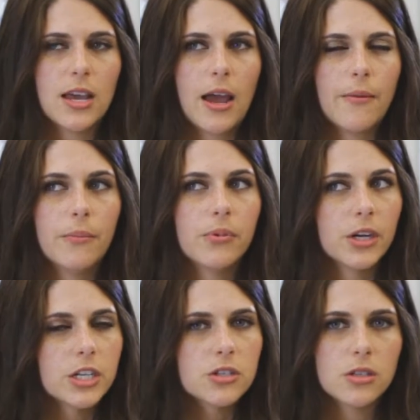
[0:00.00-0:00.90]
I'm
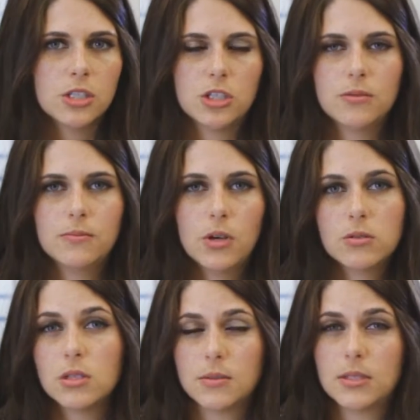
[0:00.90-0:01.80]
pretty sure the
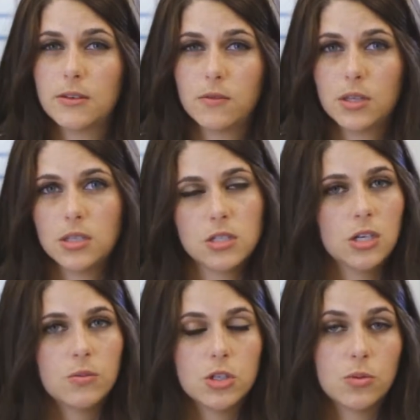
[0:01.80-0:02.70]
most expensive one this
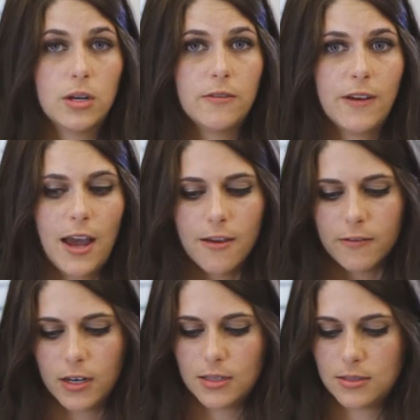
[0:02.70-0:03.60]
year was $25,
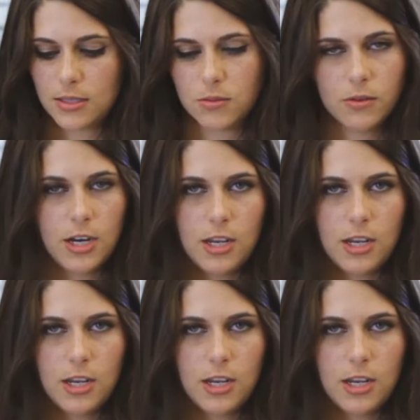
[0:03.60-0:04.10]
and it's this one right